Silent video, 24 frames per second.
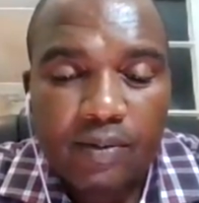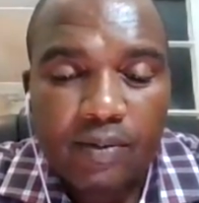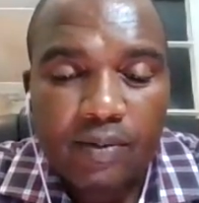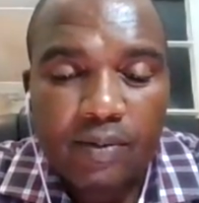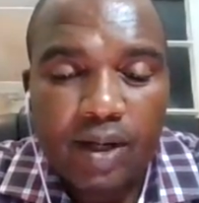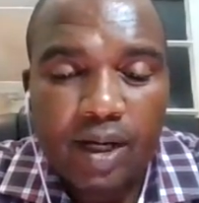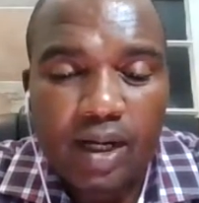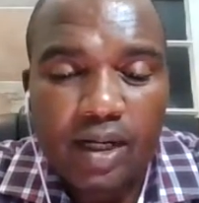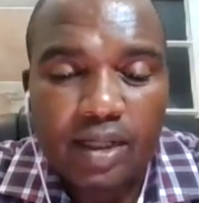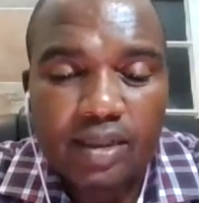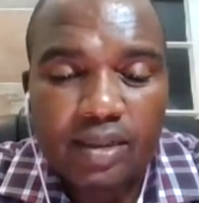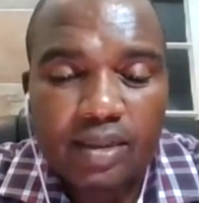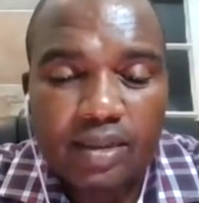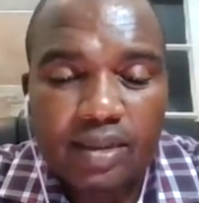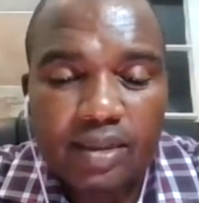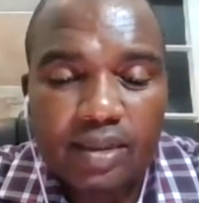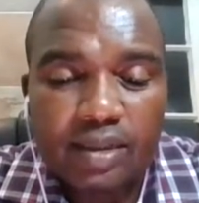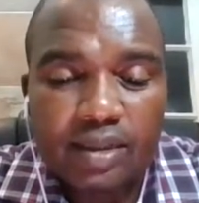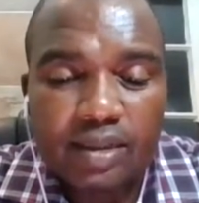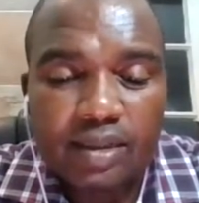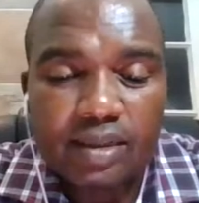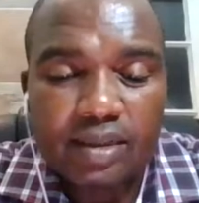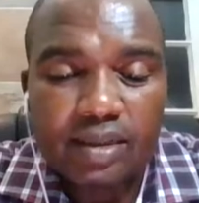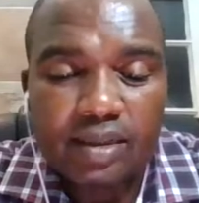Why
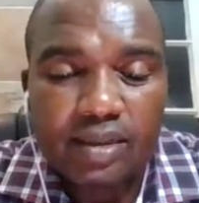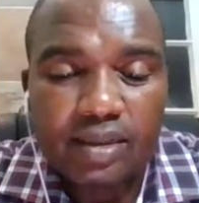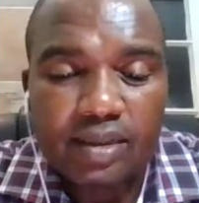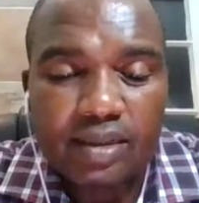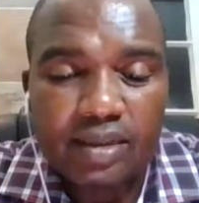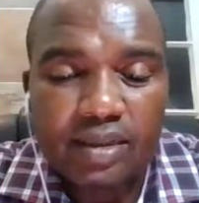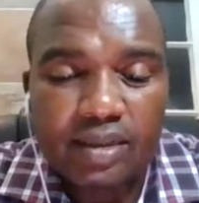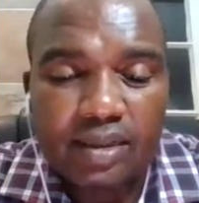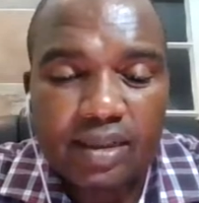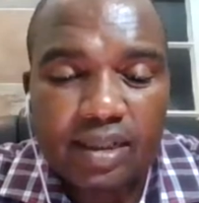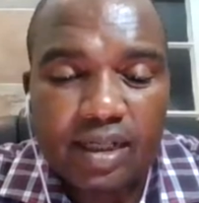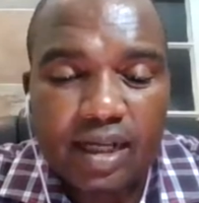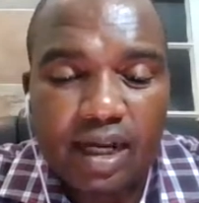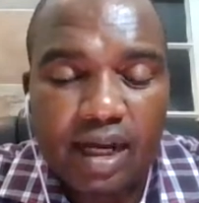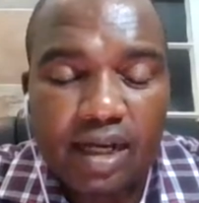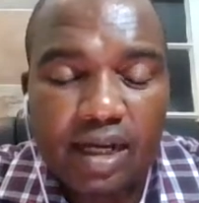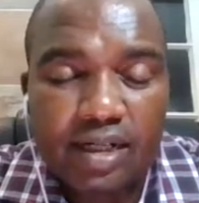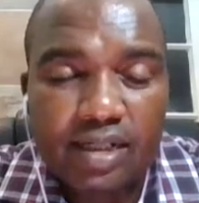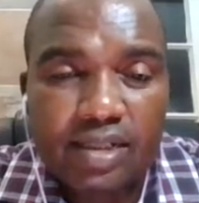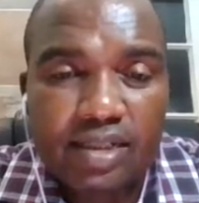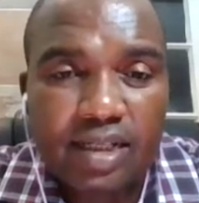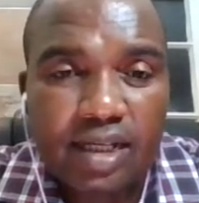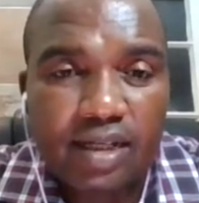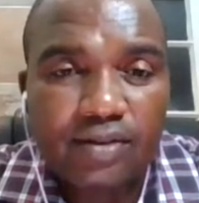are
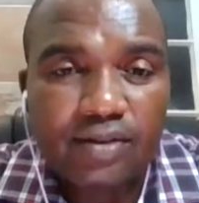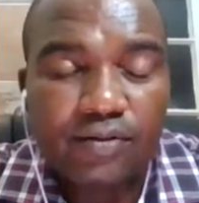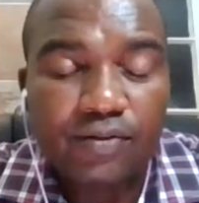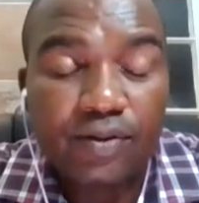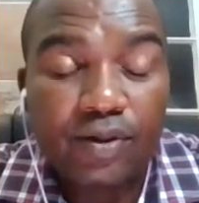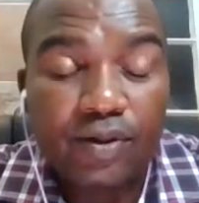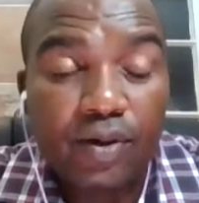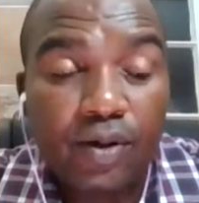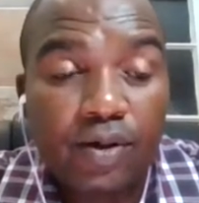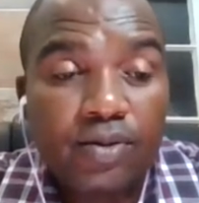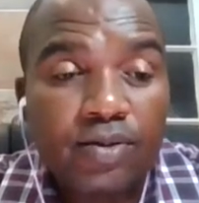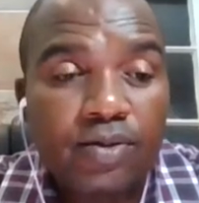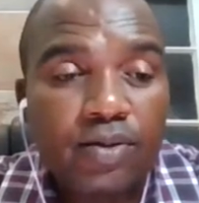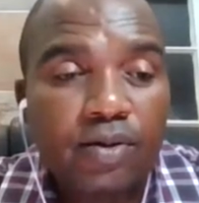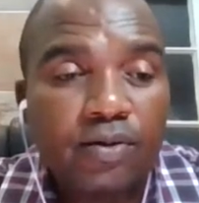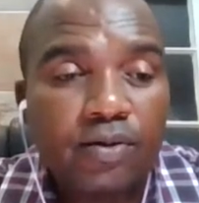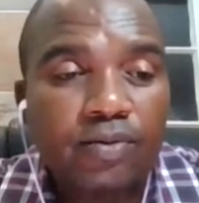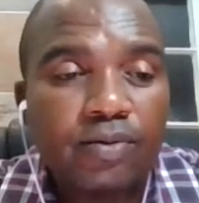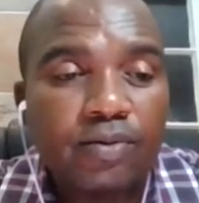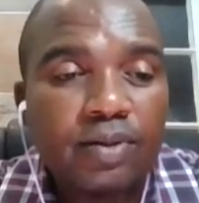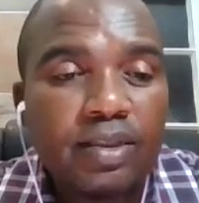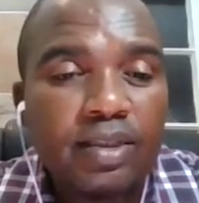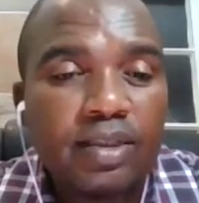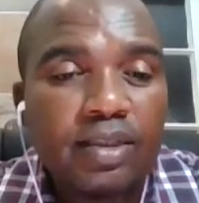research
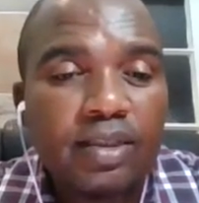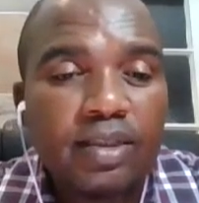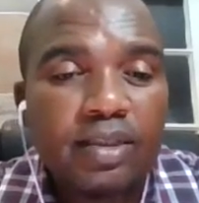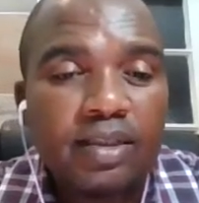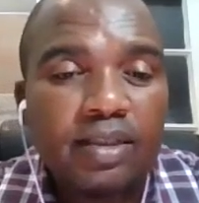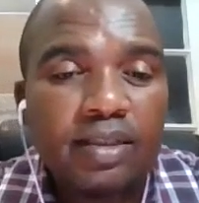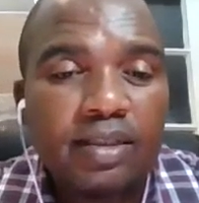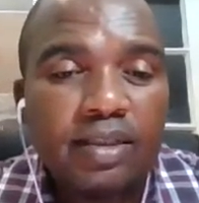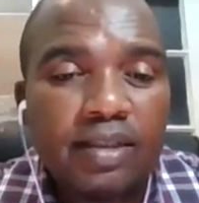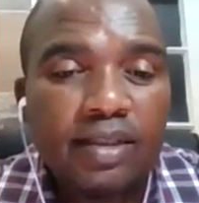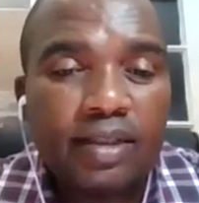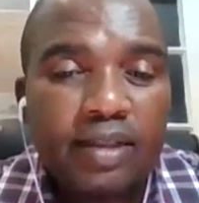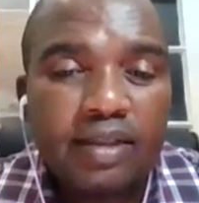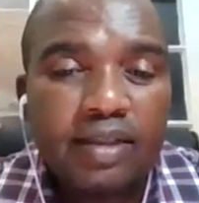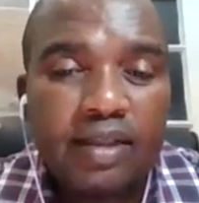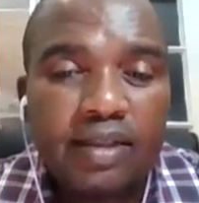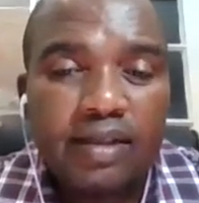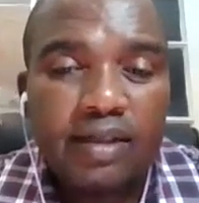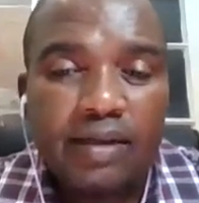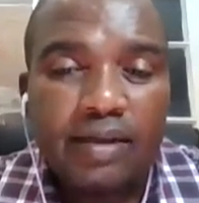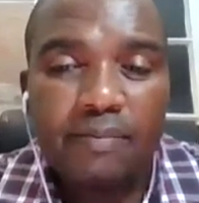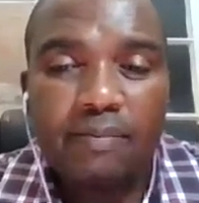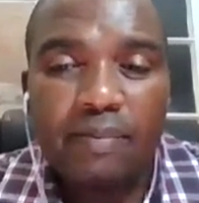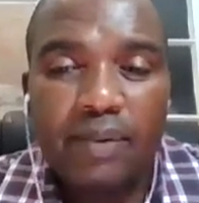philosophies
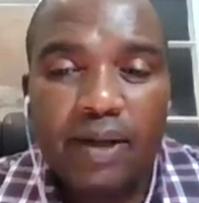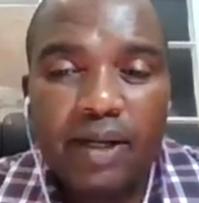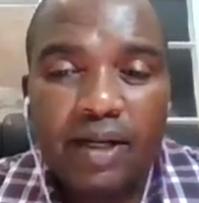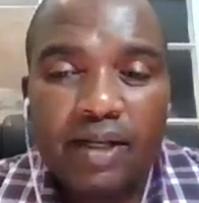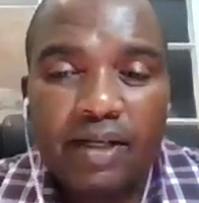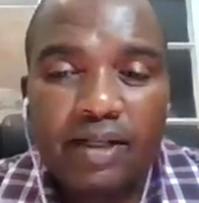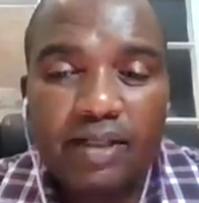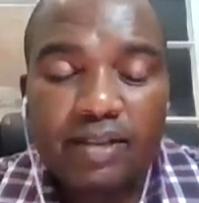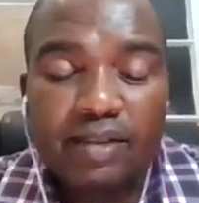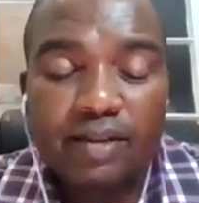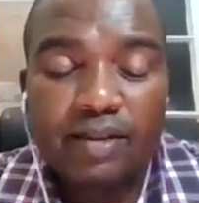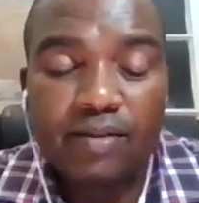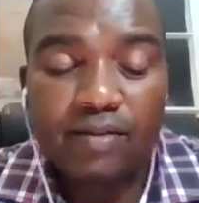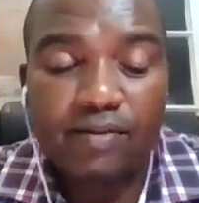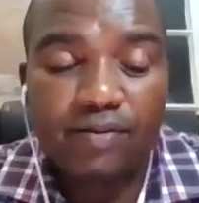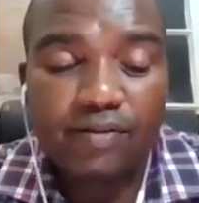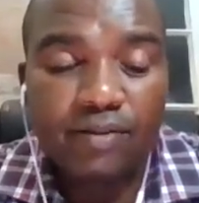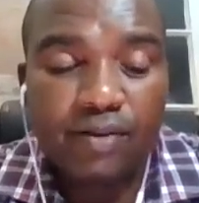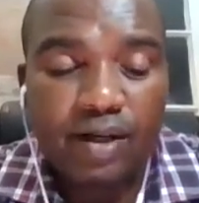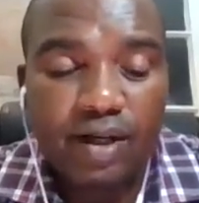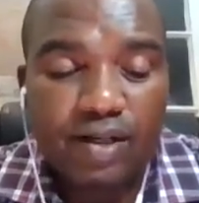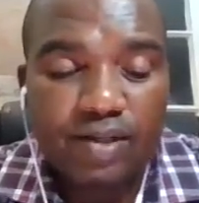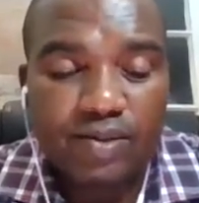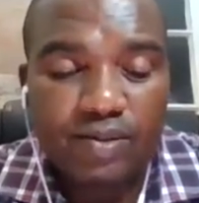imperative
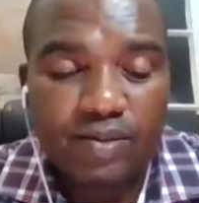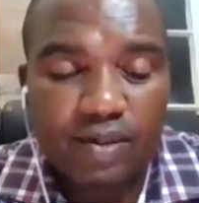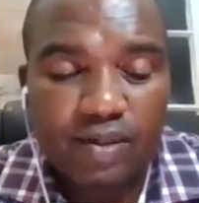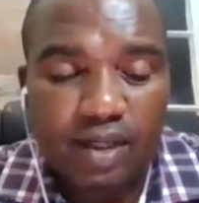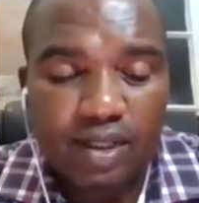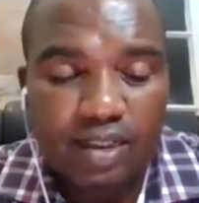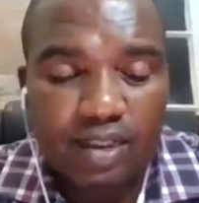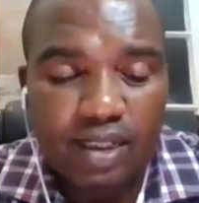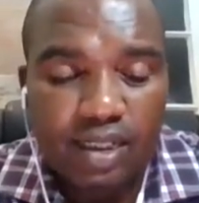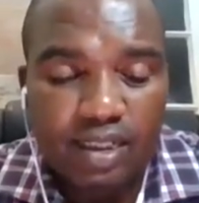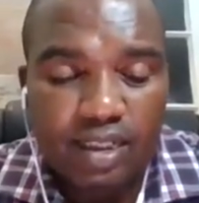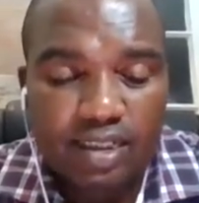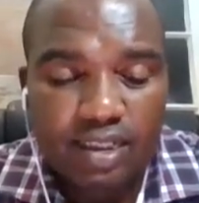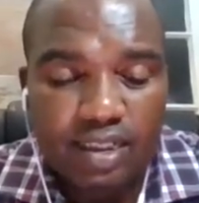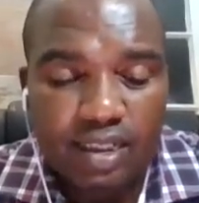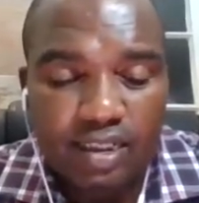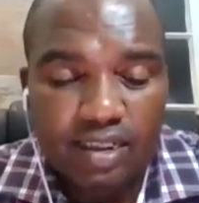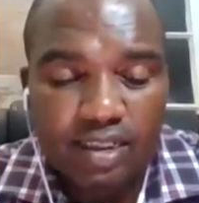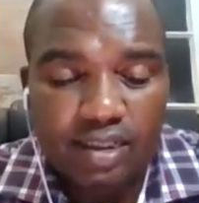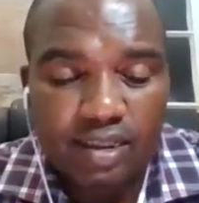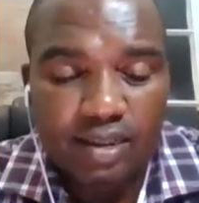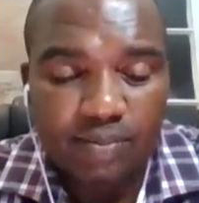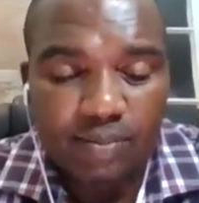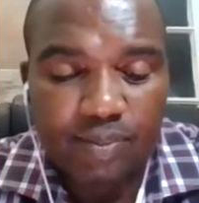for us to
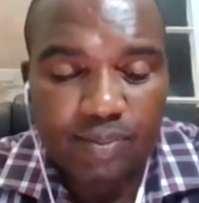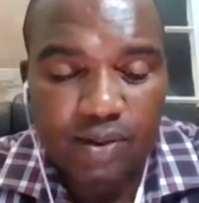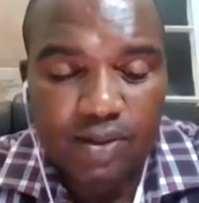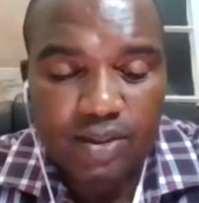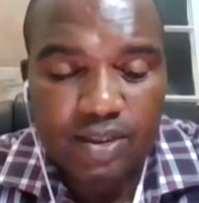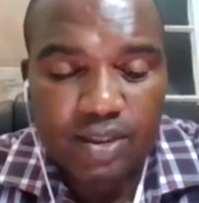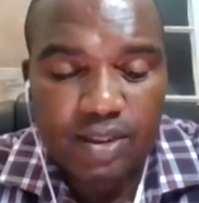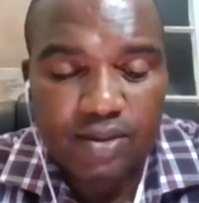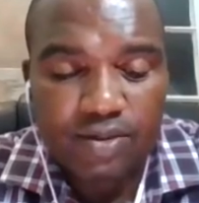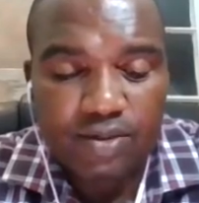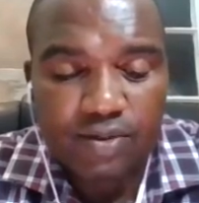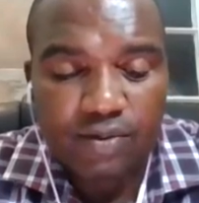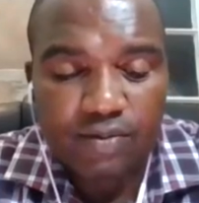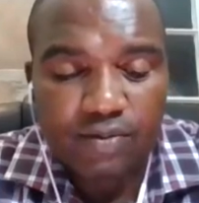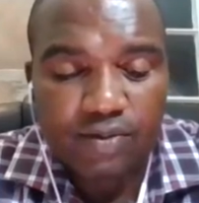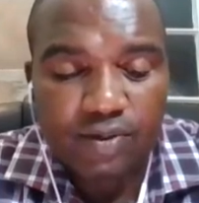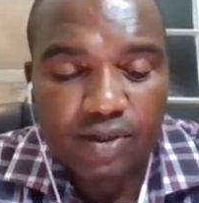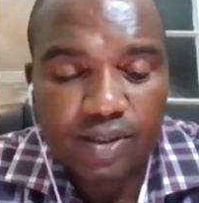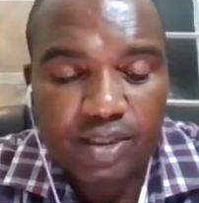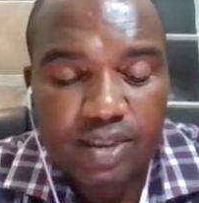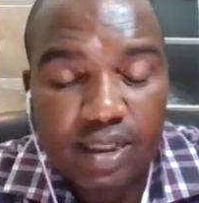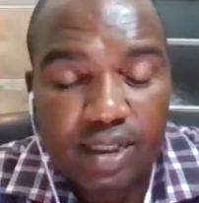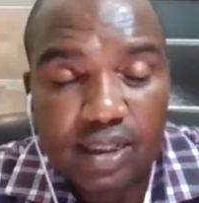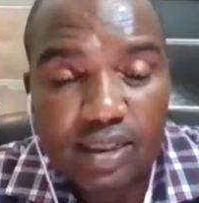understand the process of
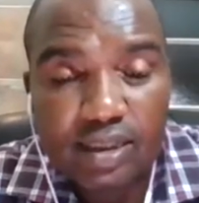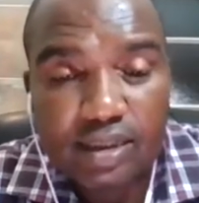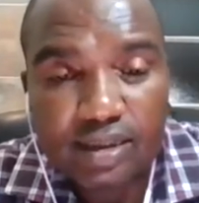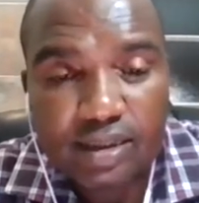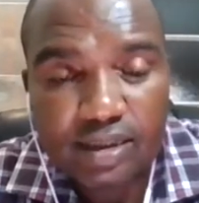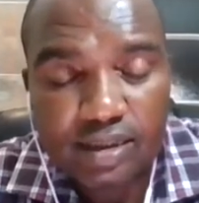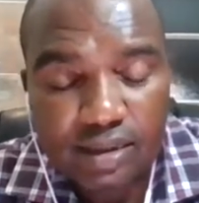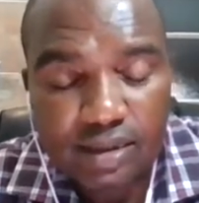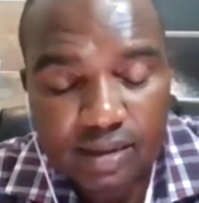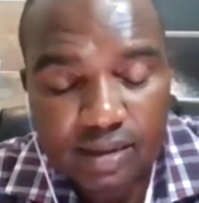research?